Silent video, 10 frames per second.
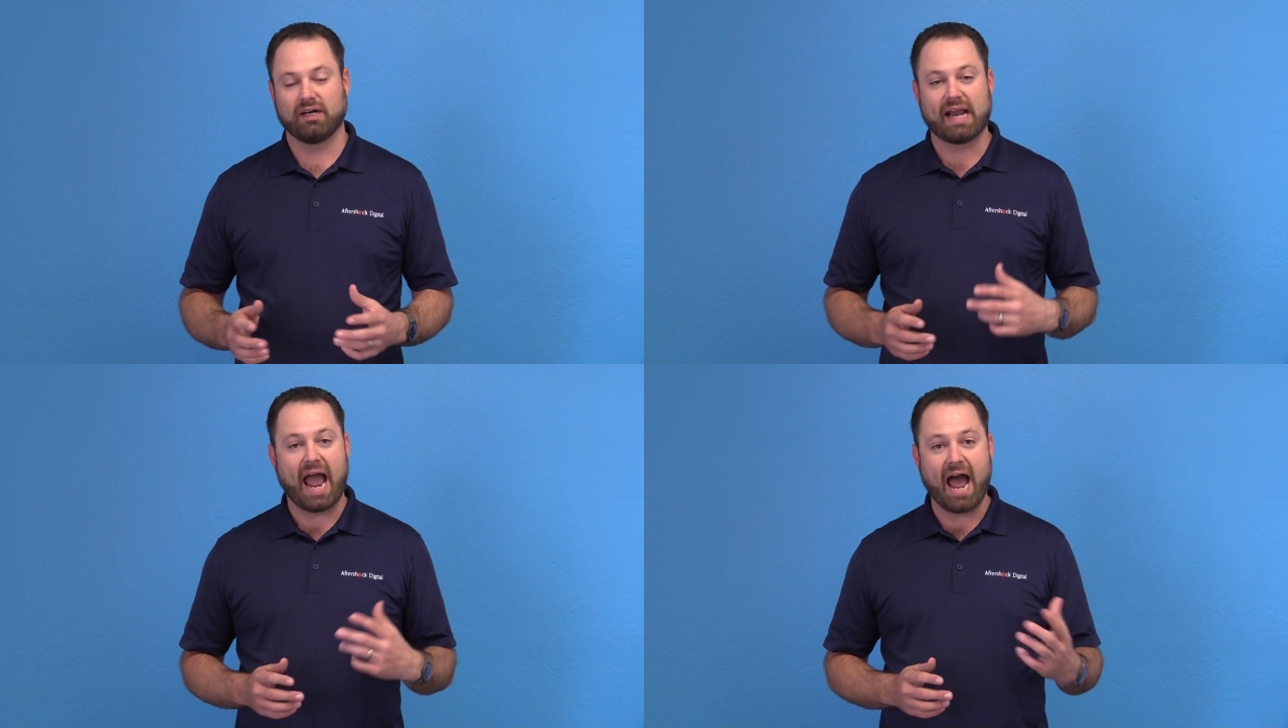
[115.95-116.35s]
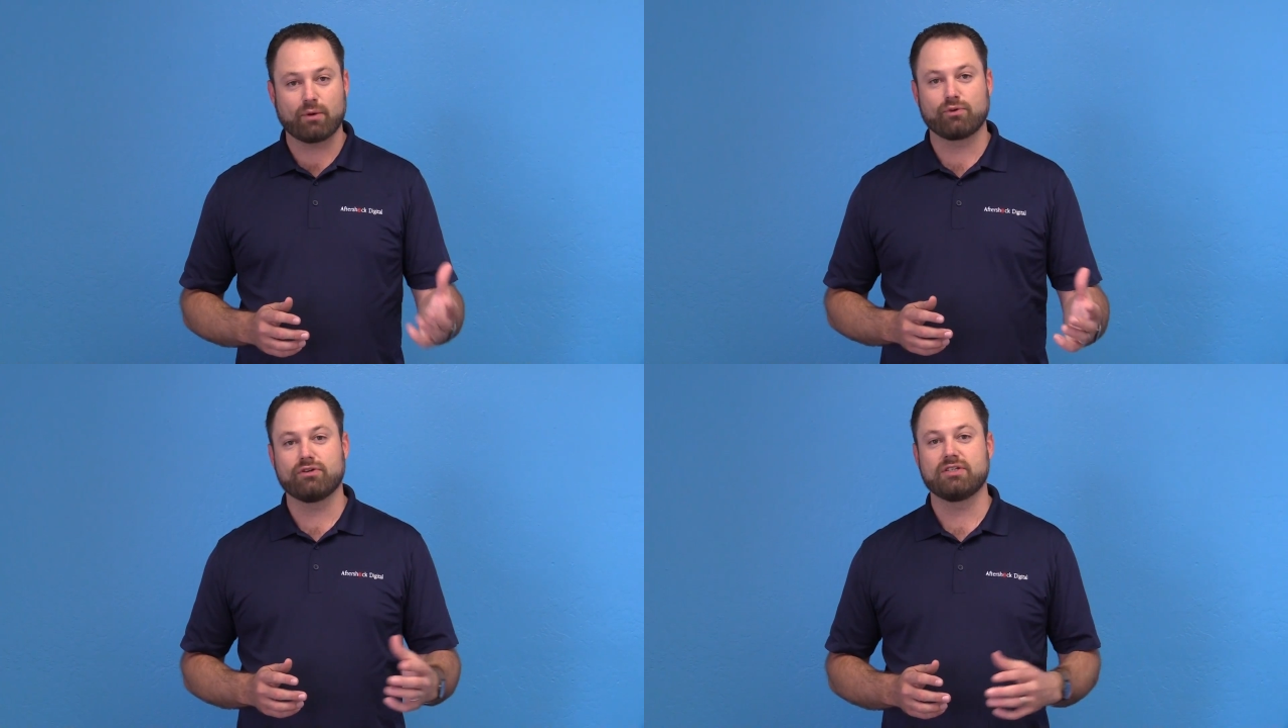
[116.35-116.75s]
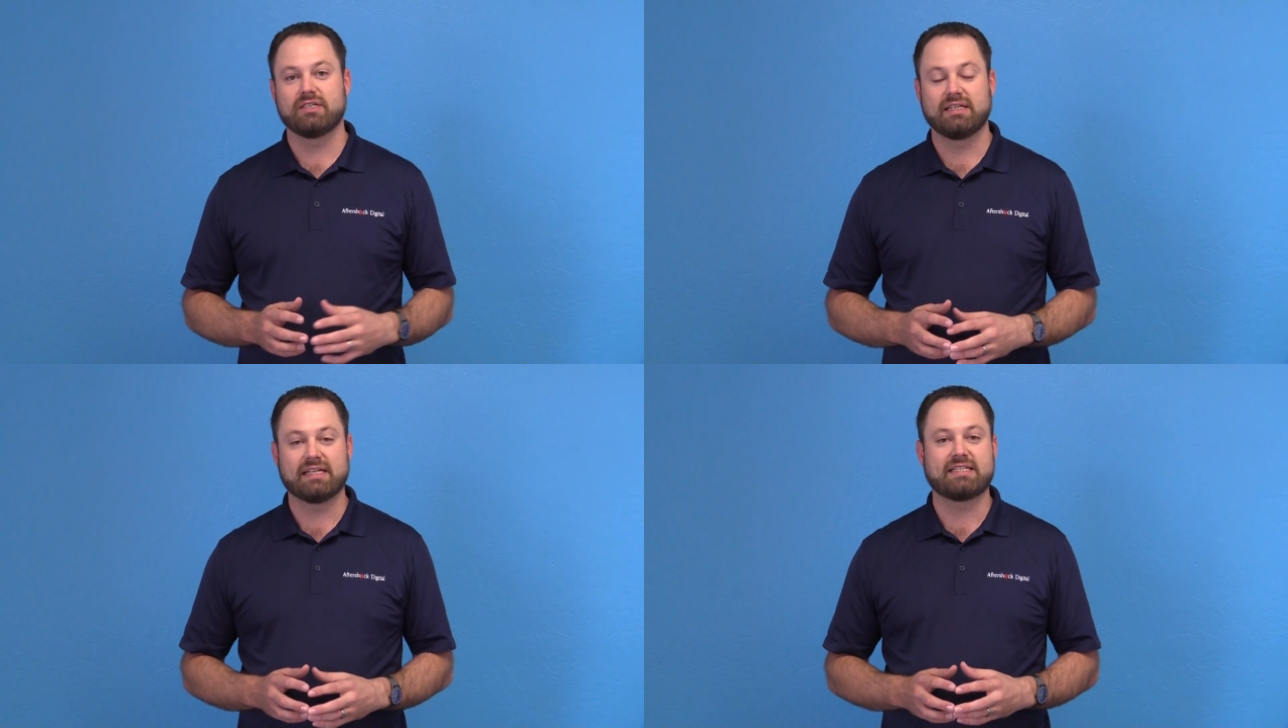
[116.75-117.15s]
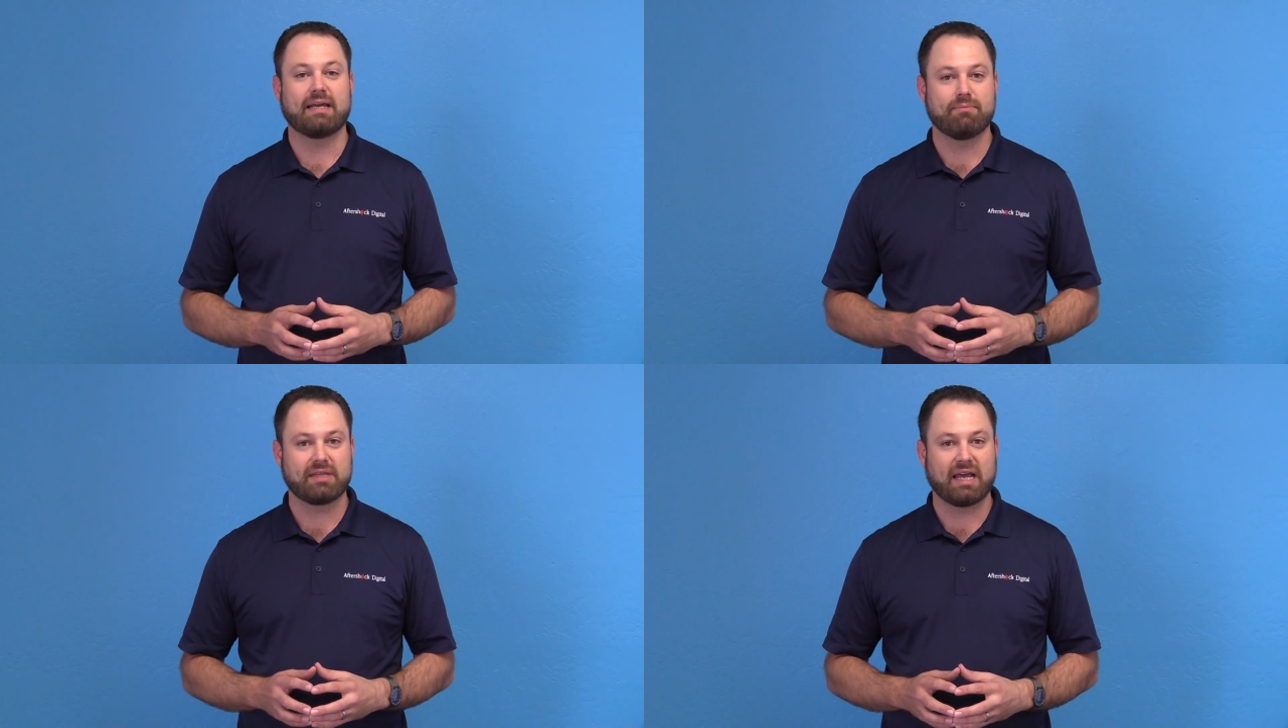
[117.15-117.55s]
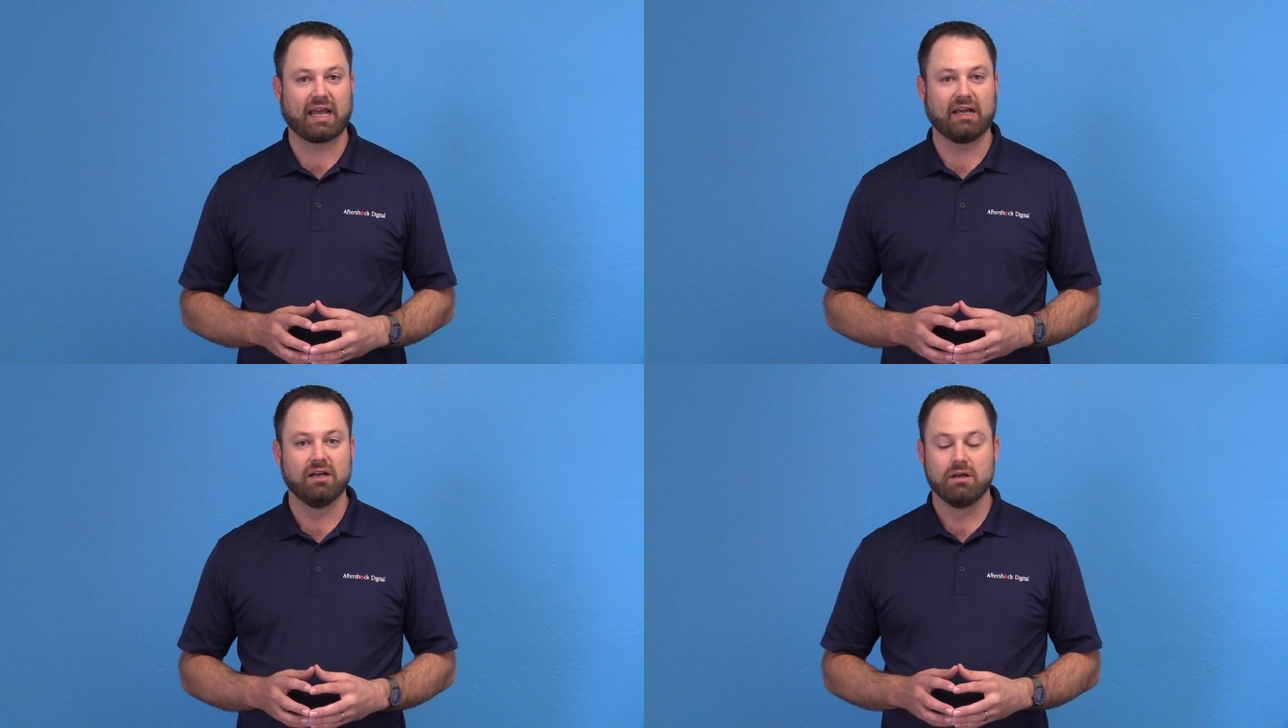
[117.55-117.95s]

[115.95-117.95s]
On AdWords, the same thing.